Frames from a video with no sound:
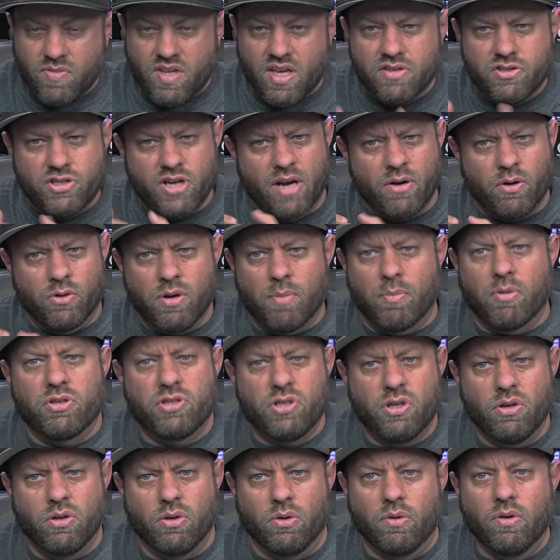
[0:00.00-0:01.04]
channel number
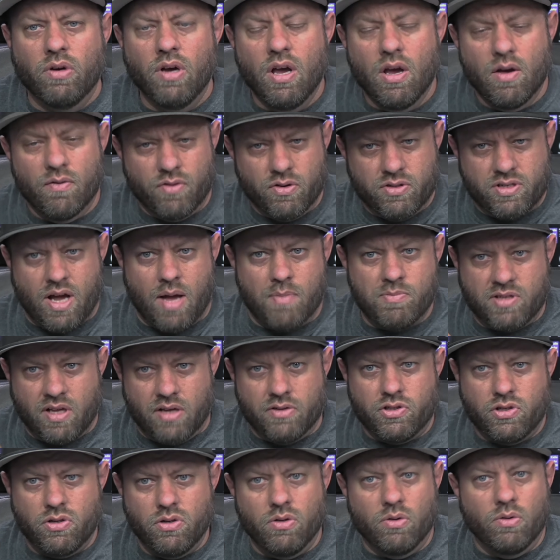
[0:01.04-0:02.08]
two for time
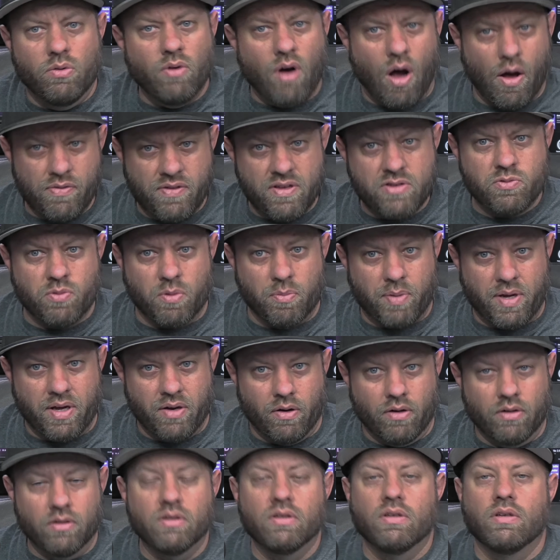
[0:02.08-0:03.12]
slot two on this
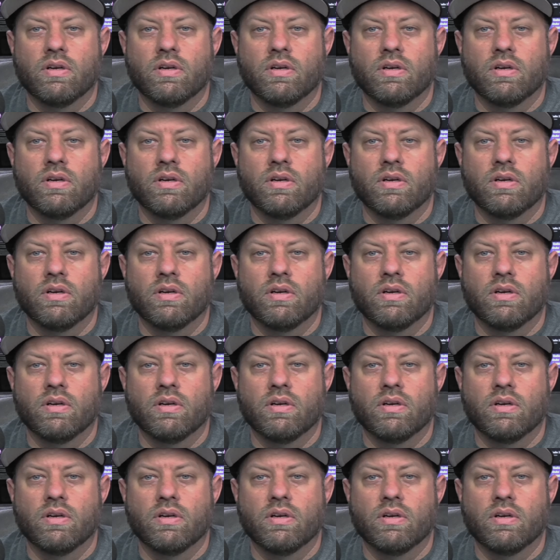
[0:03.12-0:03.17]
repeater.